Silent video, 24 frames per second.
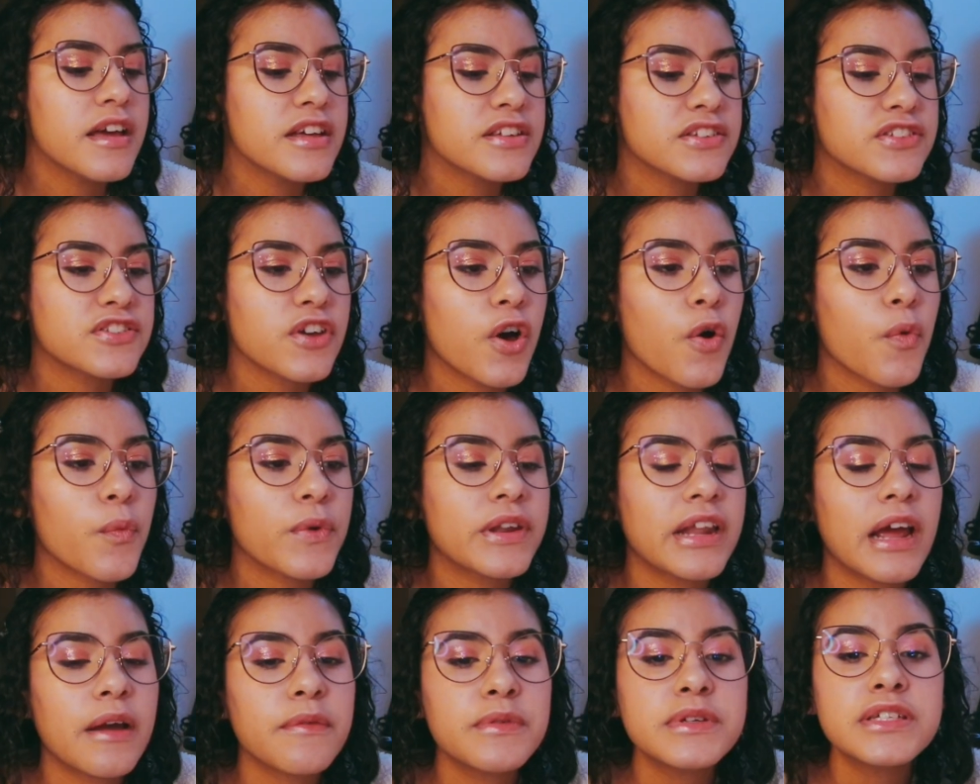So
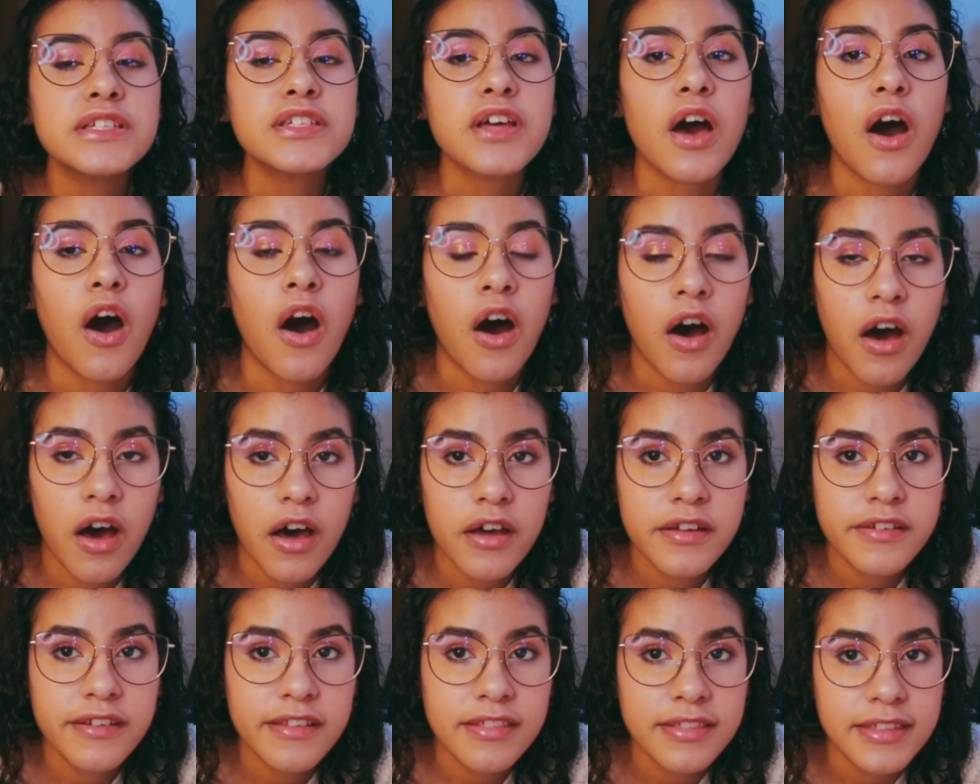when I was
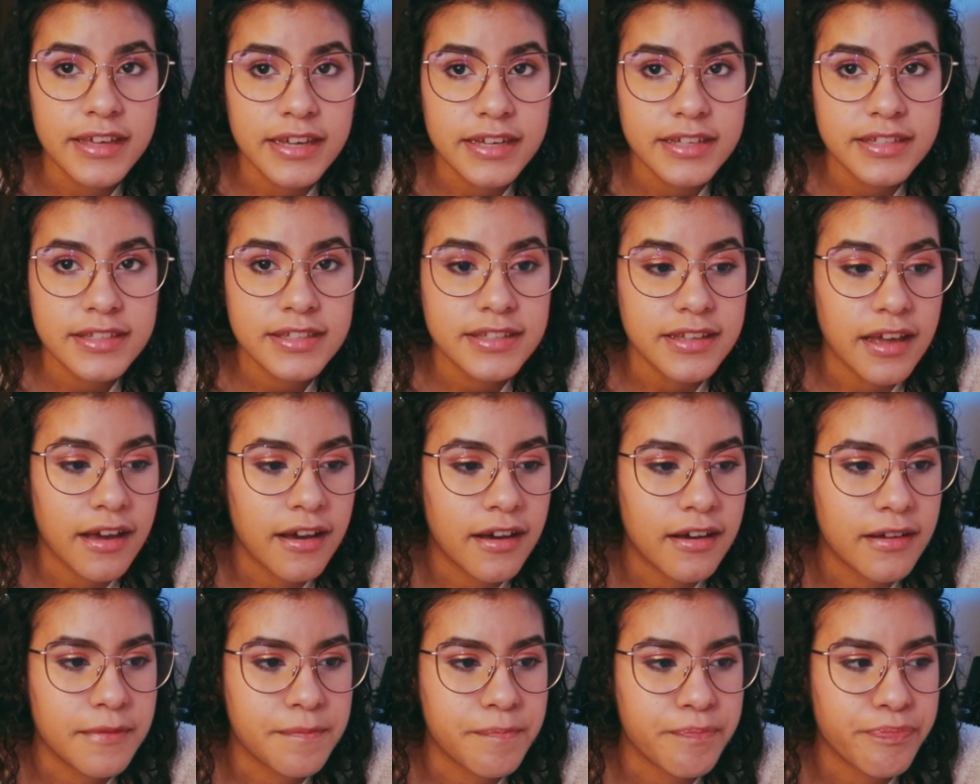on this
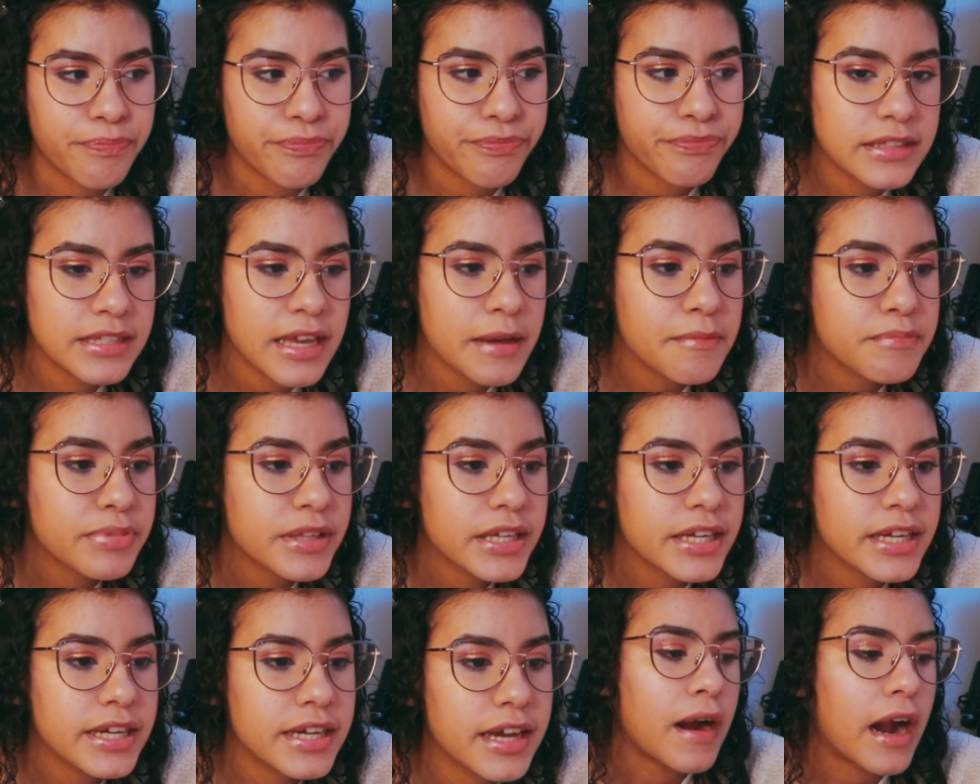
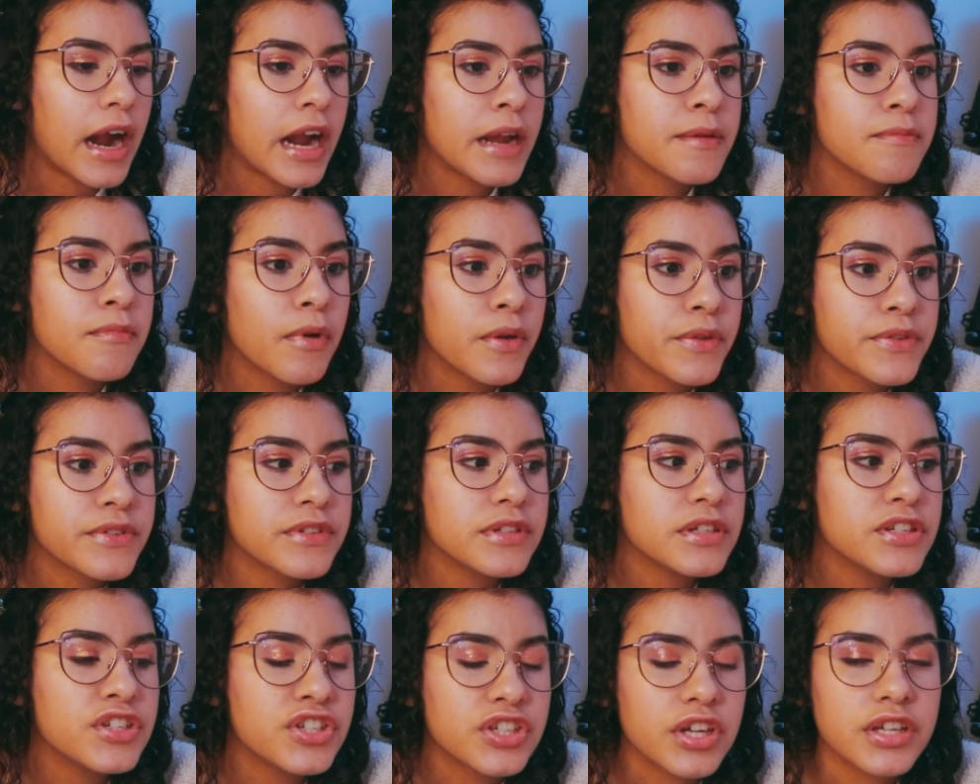template, I
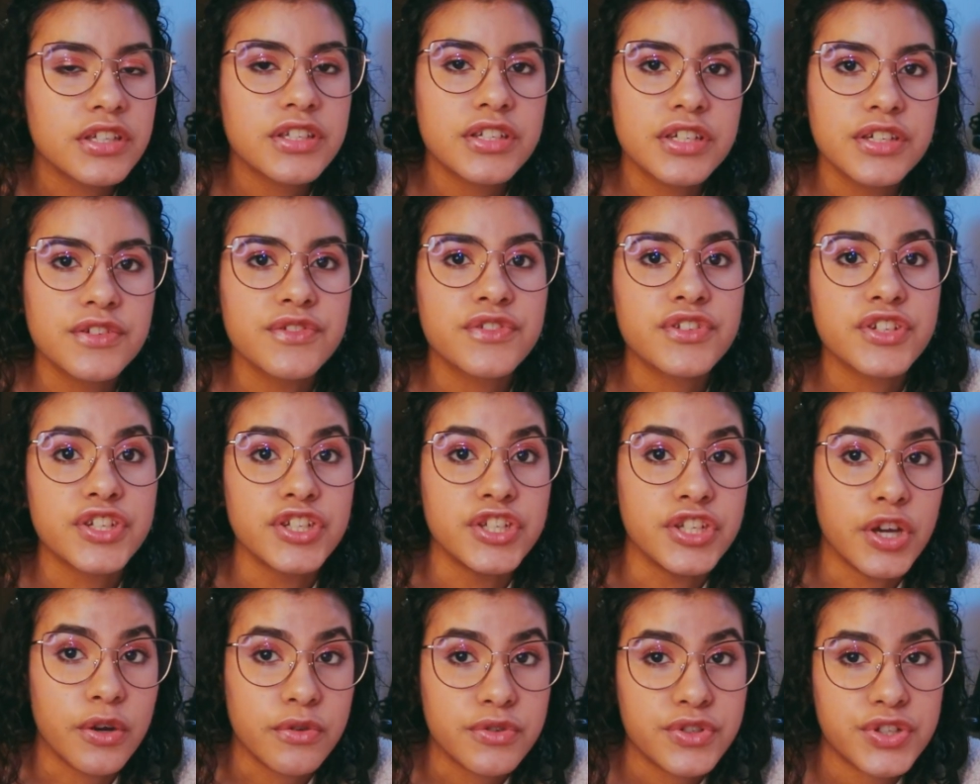mostly just used
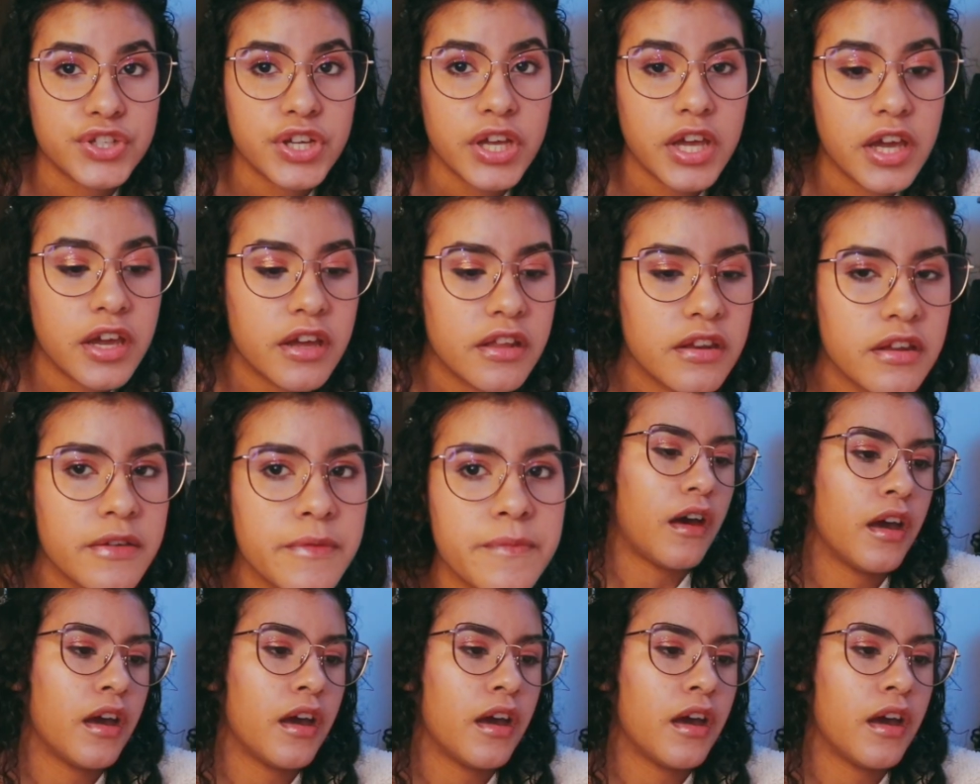Notion.